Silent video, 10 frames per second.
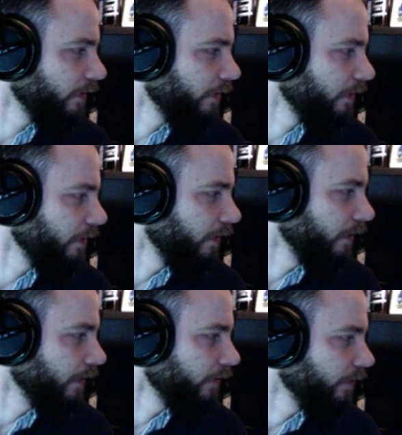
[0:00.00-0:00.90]

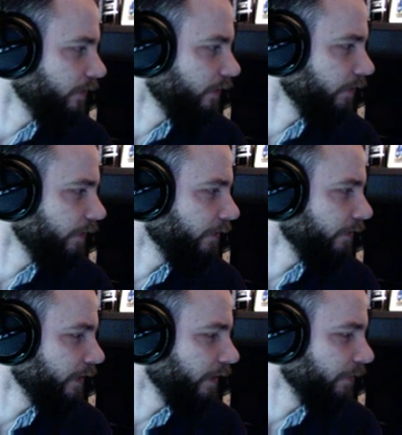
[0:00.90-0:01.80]
Alright, well looks like we have
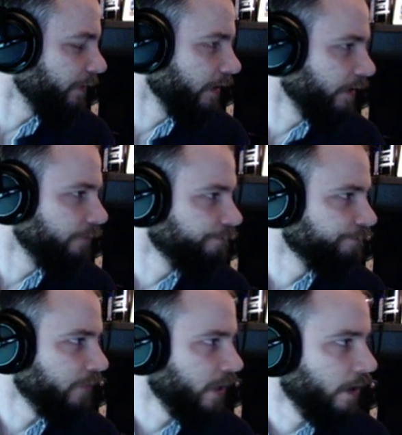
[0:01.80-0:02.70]
everything updated.
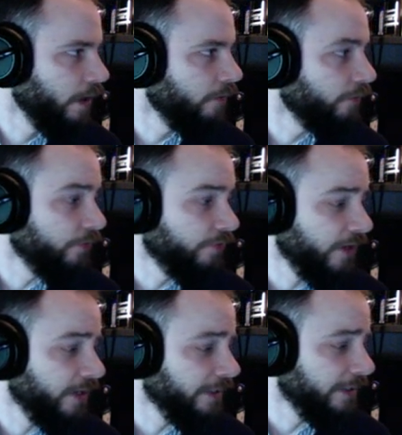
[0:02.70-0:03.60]
First thing
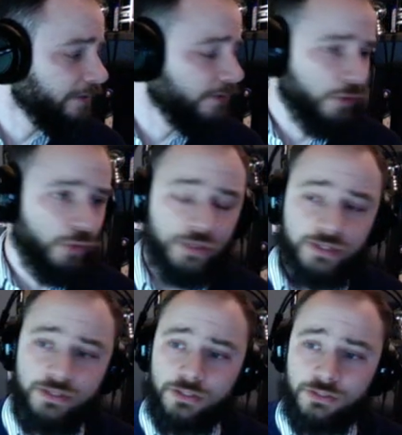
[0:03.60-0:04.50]
I'd like to do
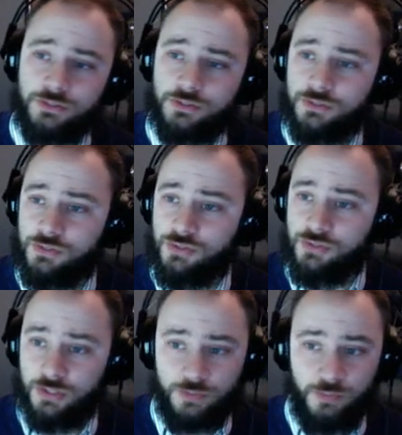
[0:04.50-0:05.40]
is
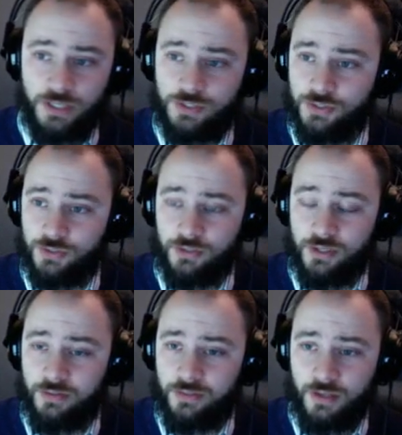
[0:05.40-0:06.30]
just make sure
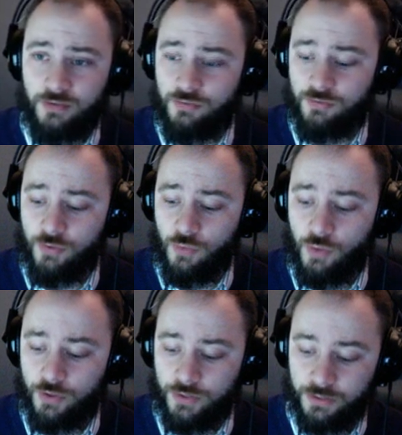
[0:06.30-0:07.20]
that things are still
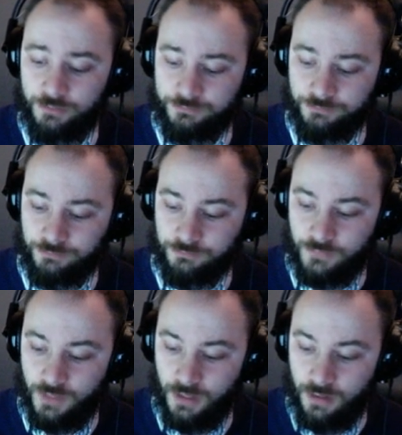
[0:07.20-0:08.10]
working
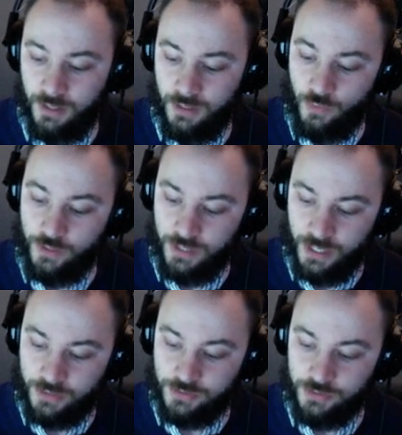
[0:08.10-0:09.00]
and then we can
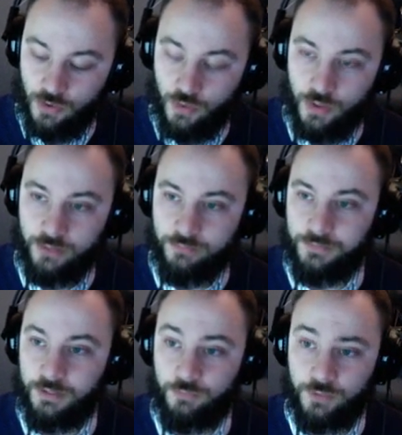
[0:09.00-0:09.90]
actually go in
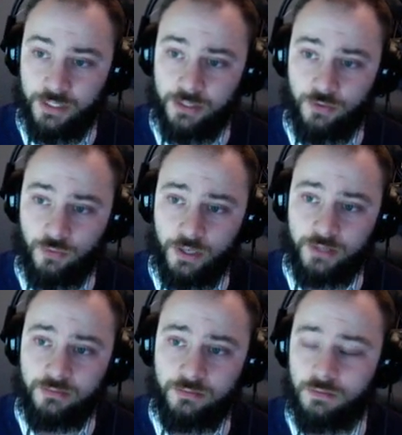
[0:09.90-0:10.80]
if we need to
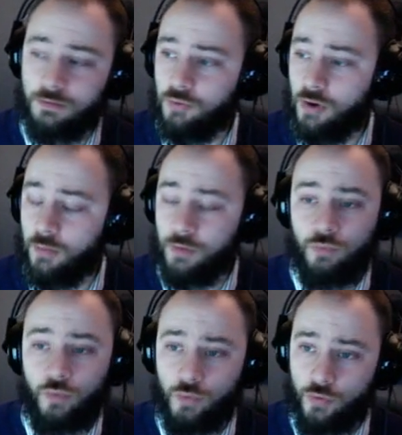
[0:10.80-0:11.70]
correct a problem
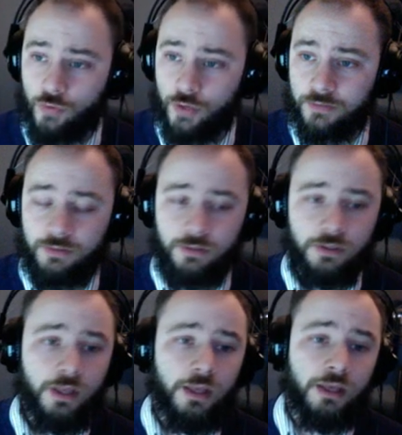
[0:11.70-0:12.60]
we will correct it
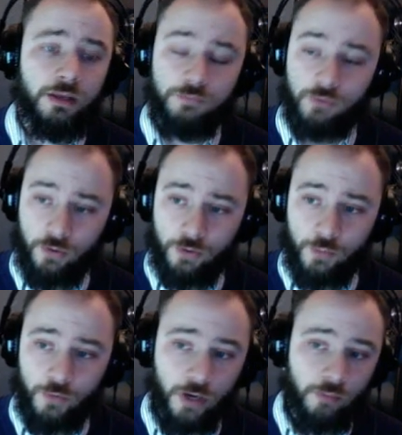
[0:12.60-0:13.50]
if there are no
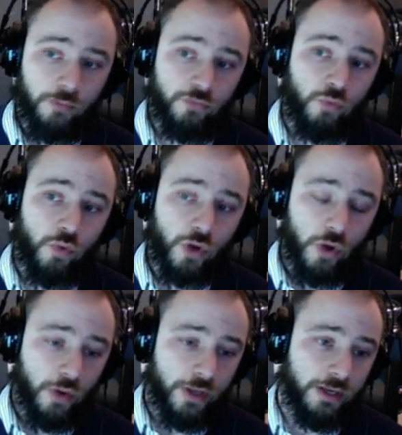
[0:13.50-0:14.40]
problems, we'll go
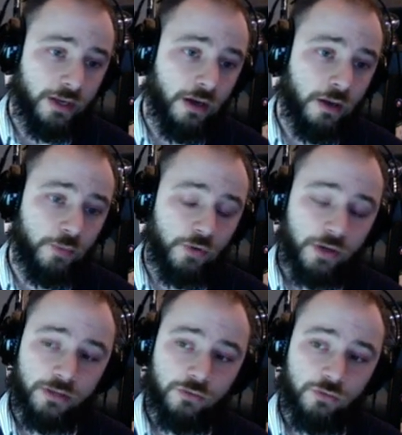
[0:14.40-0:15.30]
in and
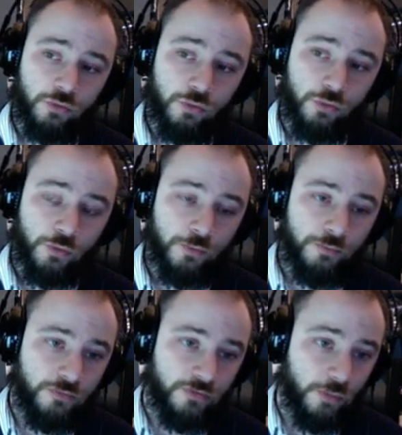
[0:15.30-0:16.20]
upgrade to
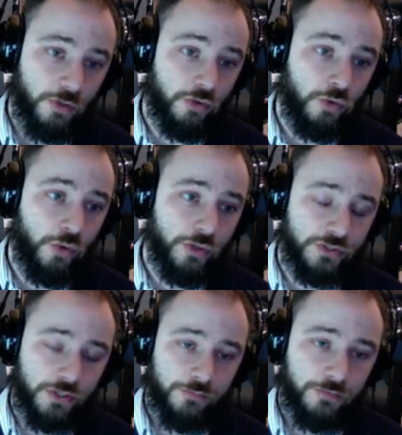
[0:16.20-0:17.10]
some of the newer
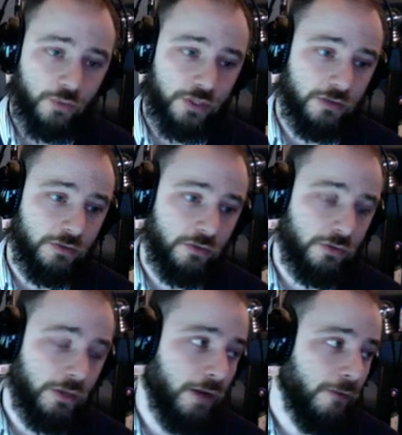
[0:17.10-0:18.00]
stuff that we can do
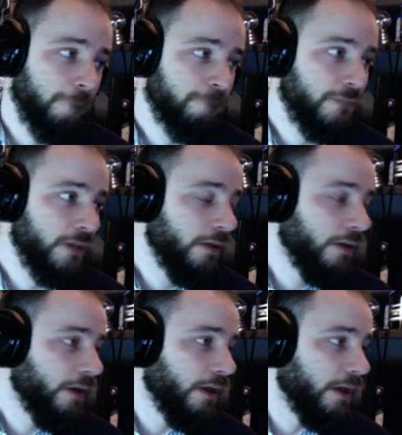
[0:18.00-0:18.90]
now,
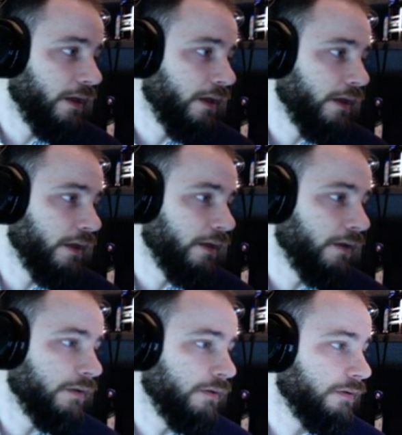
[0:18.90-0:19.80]

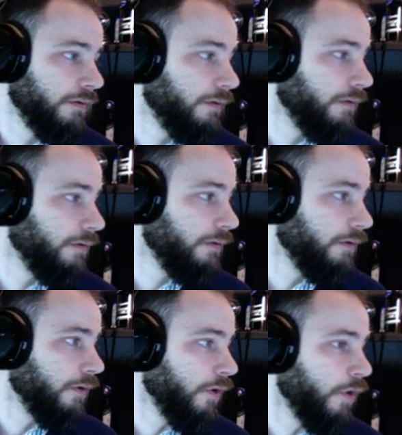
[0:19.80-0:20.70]
and
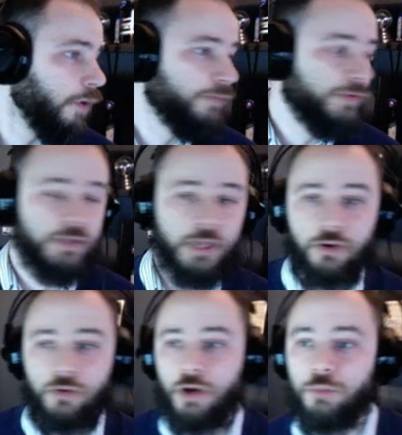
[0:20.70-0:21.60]
hopefully that'll
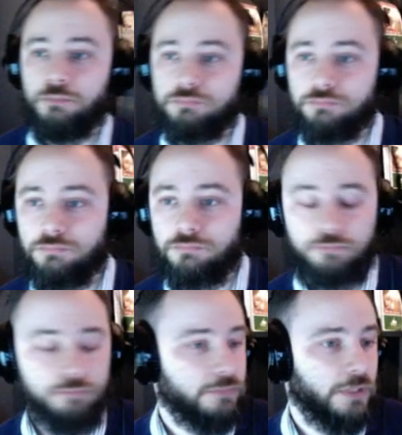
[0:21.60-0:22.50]
help
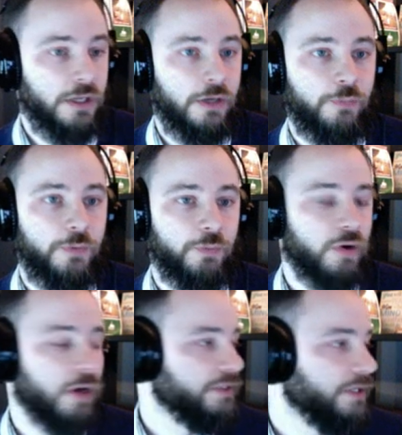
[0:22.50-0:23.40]
uh, help the
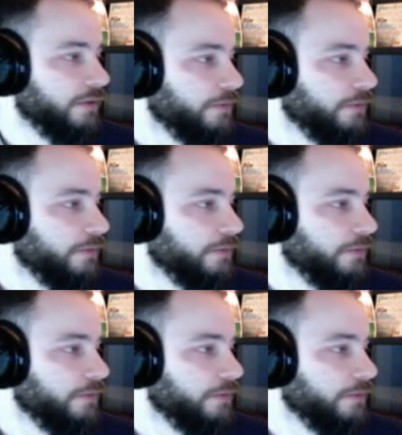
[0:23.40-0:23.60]
project